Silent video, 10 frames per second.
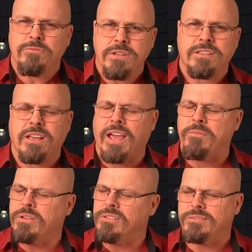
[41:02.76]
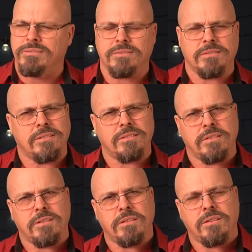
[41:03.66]
there is gain, but
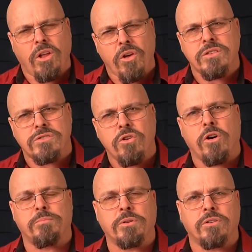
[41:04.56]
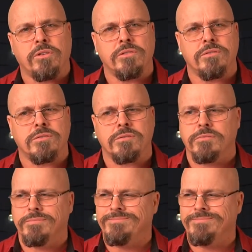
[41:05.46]
no, there's not, because